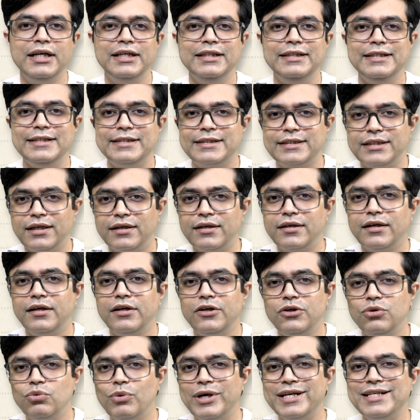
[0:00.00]
the subtle
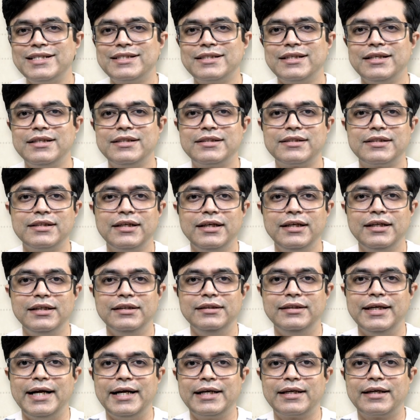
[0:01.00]
nuances
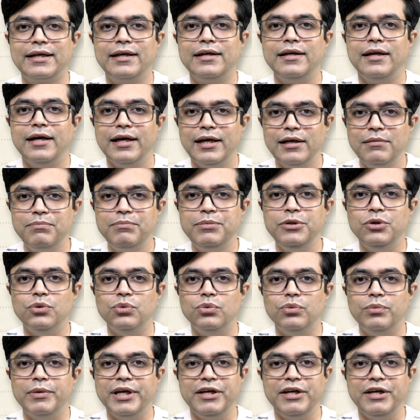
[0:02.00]
that can help you,